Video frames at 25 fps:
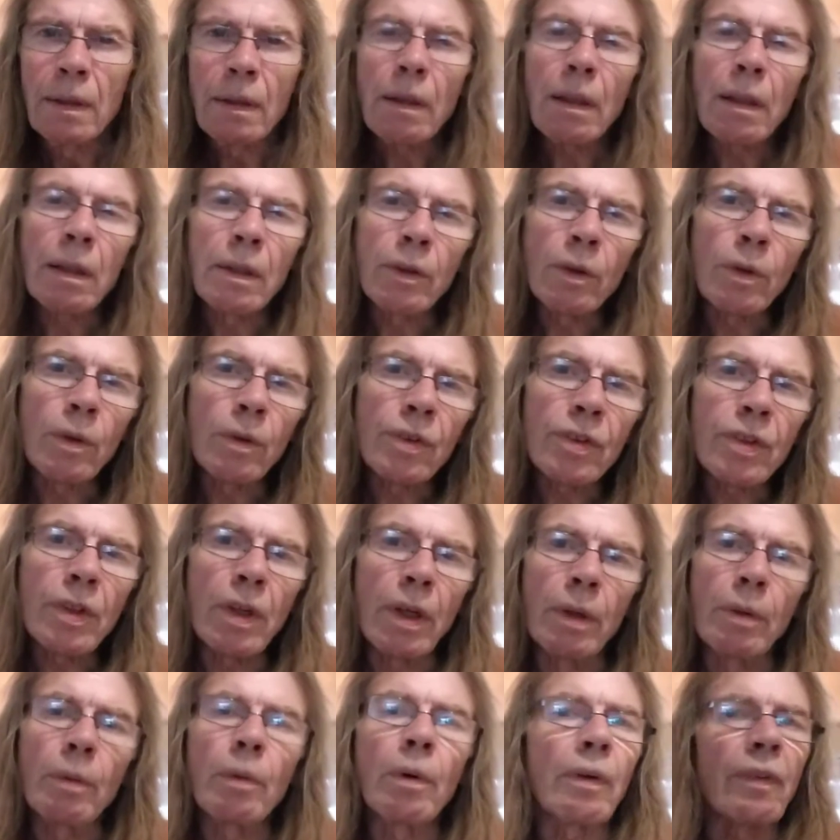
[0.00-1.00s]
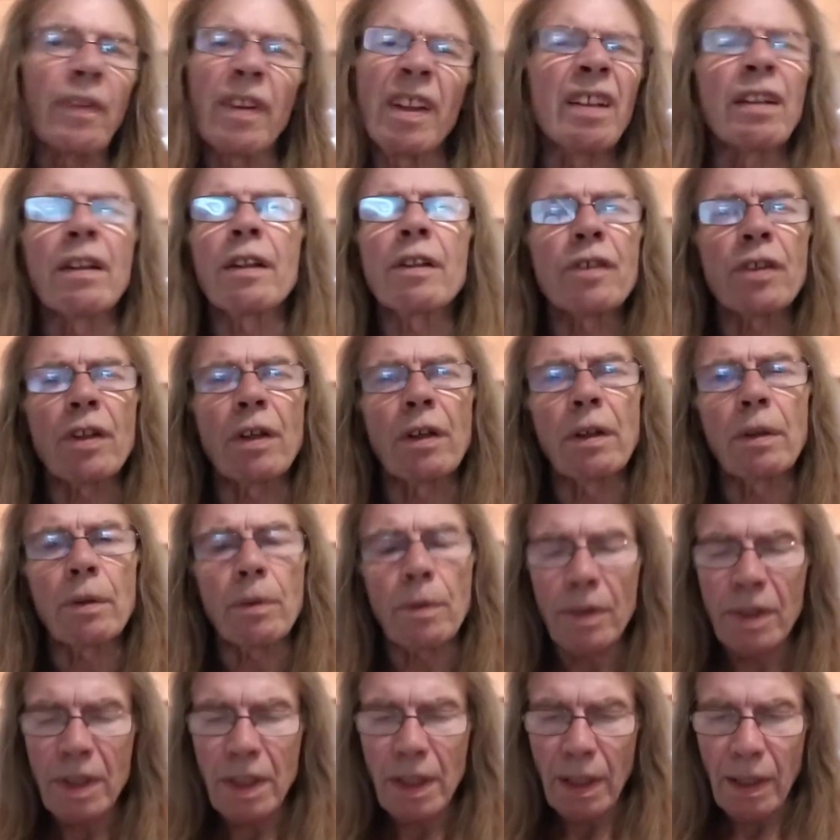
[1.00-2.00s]
and also what the inner child
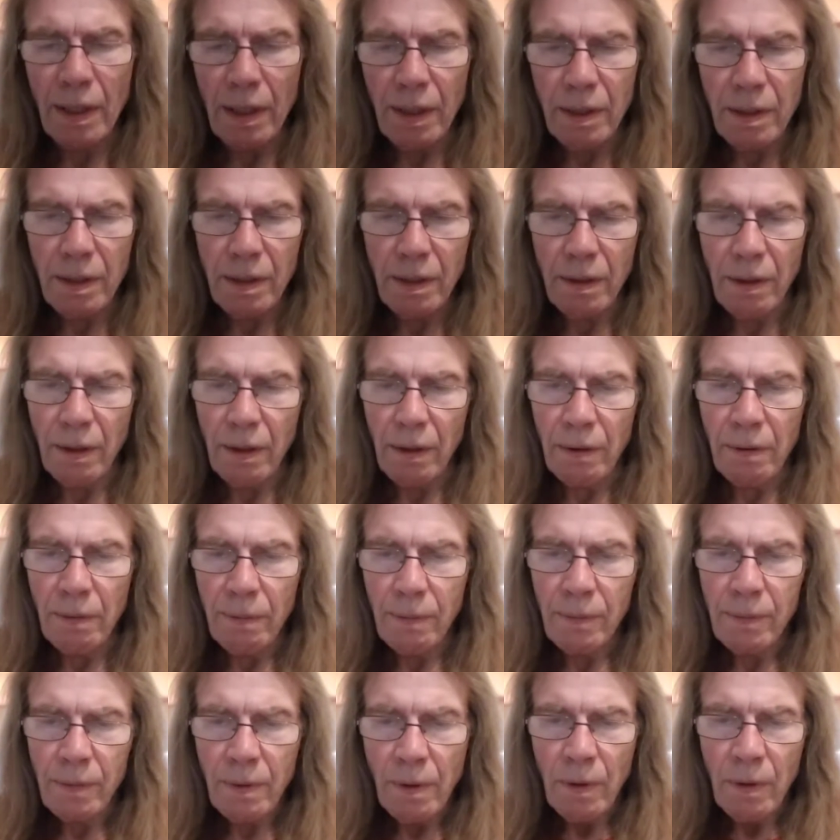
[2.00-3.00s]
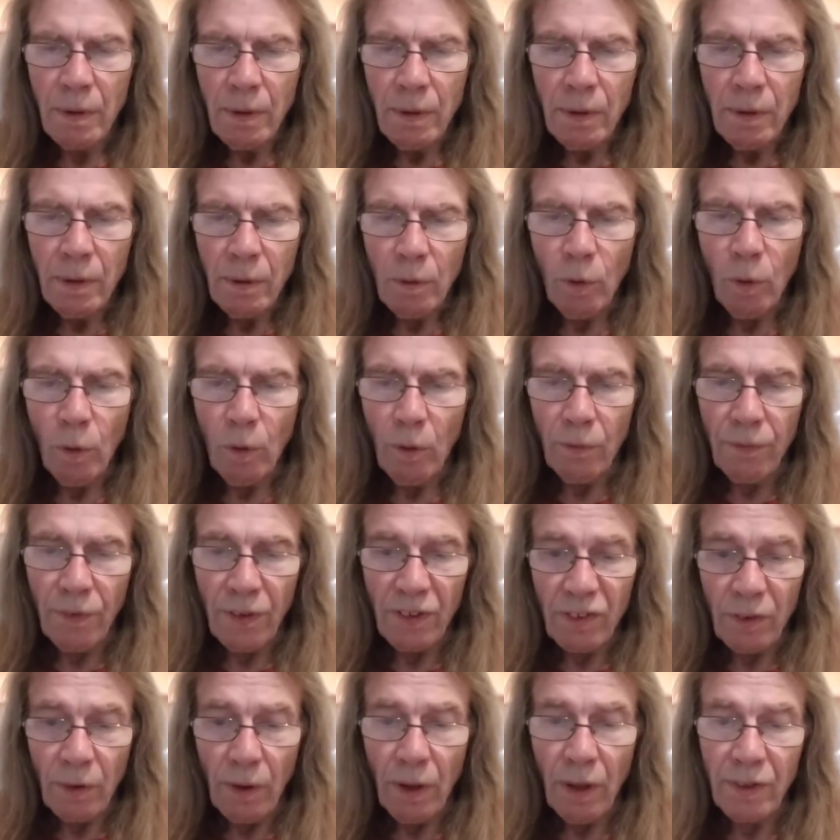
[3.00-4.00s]
was saying to you, or
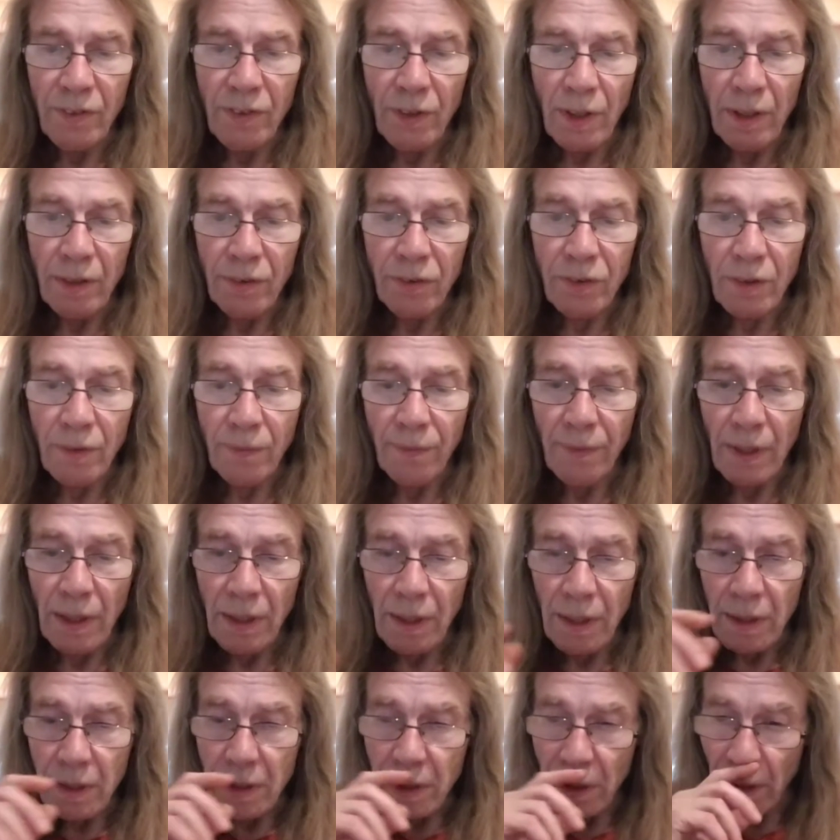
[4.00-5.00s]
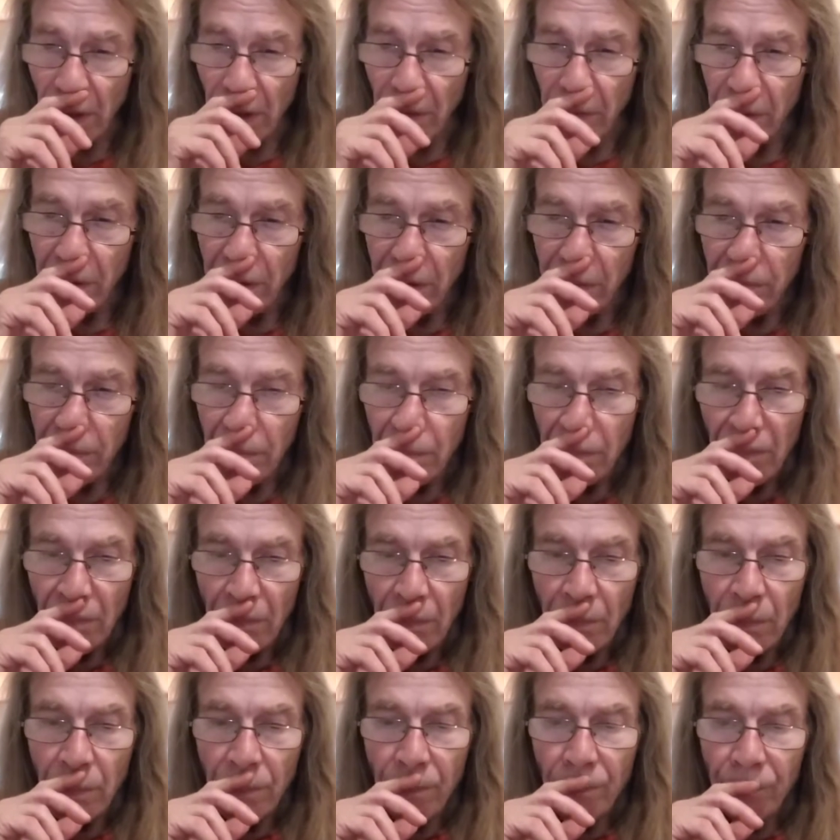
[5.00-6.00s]
visualization of the inner child.
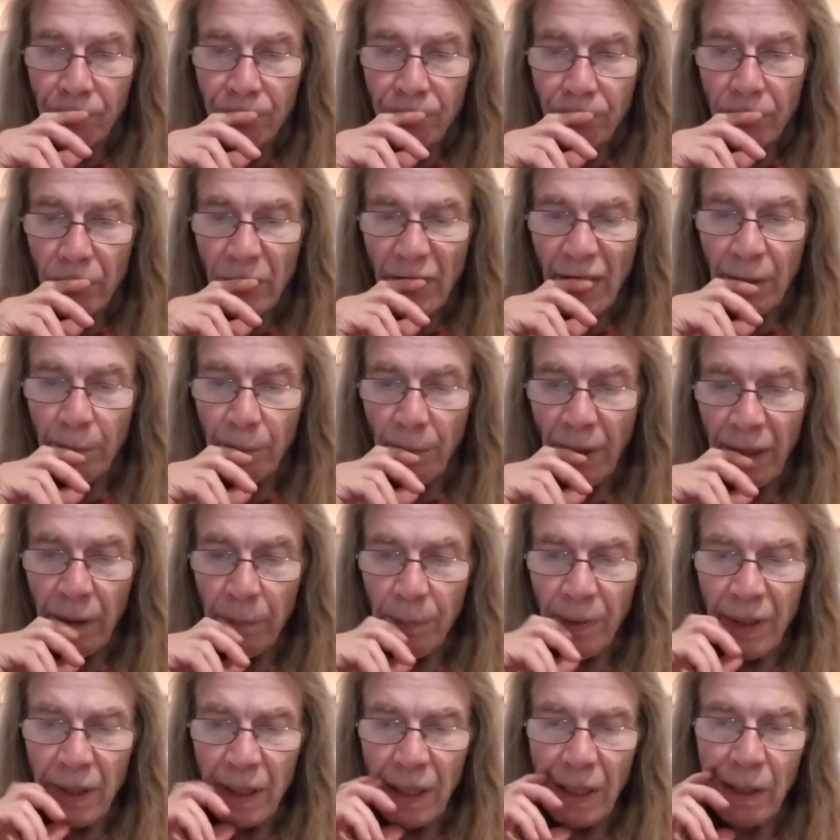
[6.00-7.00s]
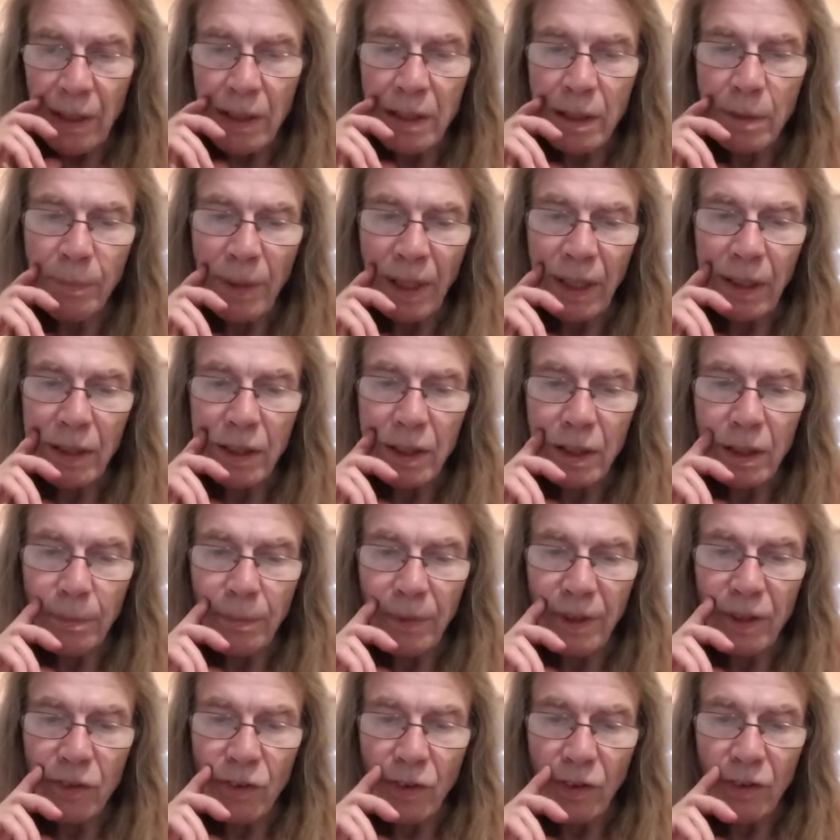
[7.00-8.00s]
And maybe you need to make some
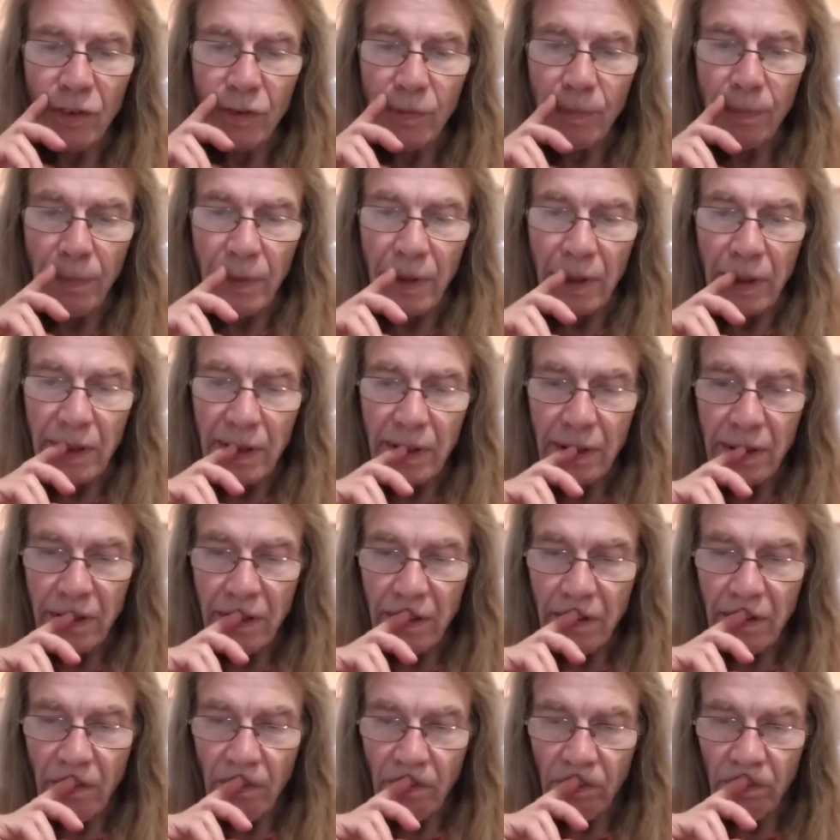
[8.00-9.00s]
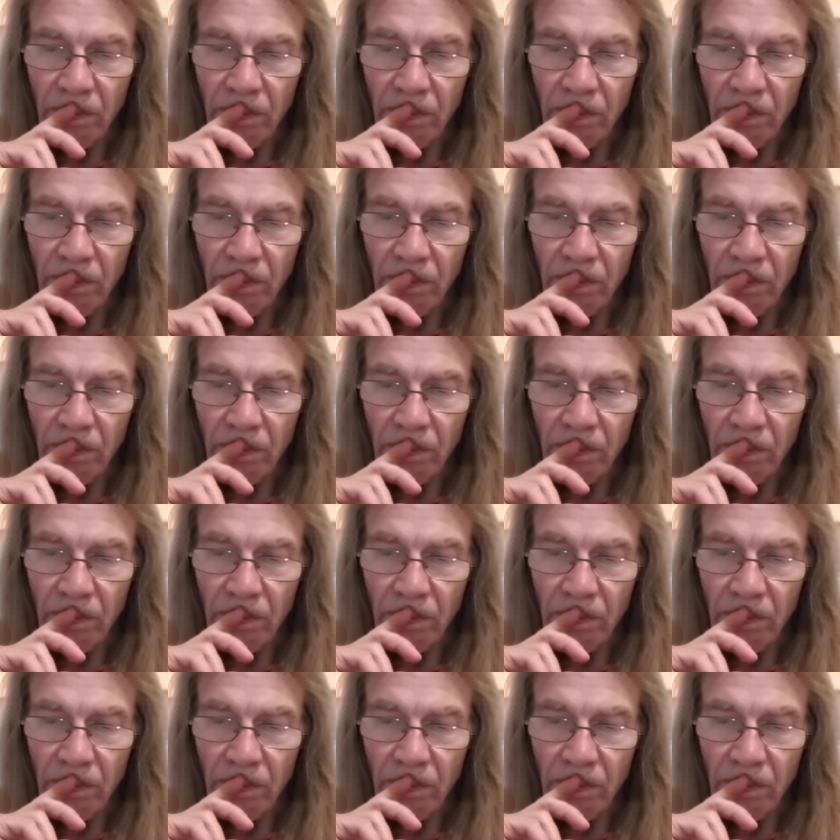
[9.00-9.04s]
adjustments.